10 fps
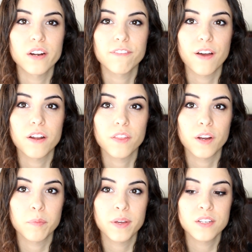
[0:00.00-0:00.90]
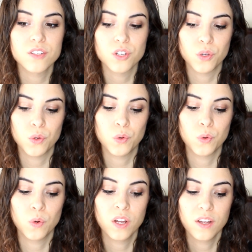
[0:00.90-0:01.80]
trying to find a therapist
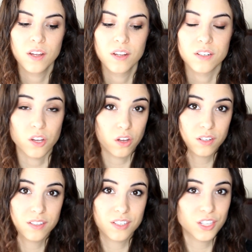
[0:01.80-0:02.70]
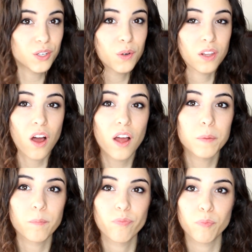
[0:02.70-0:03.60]
who talks to you a
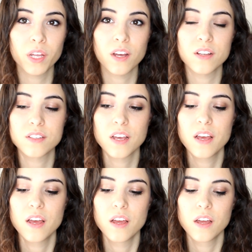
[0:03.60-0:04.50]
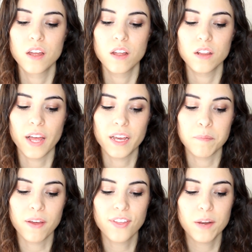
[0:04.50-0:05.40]
lot, because like
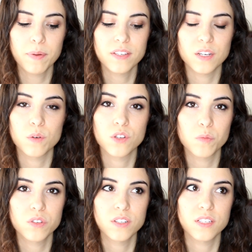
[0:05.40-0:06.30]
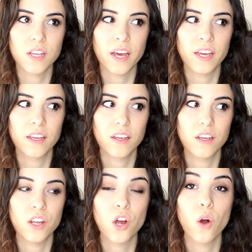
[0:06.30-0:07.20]
my therapist, it was almost as like,
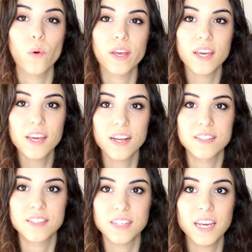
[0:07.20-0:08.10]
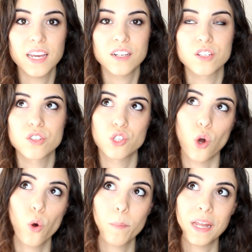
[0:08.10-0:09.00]
you know, he had seen
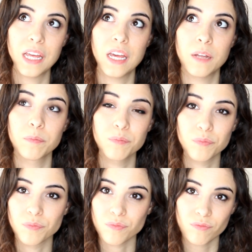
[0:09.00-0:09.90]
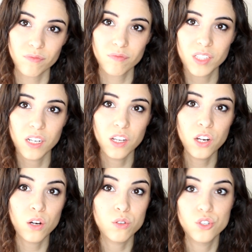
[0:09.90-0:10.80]
so many, you
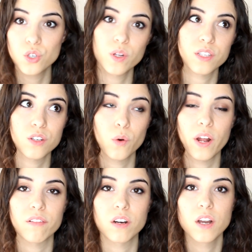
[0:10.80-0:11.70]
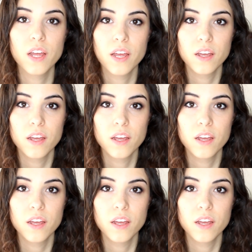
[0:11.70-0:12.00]
know, students or whatever,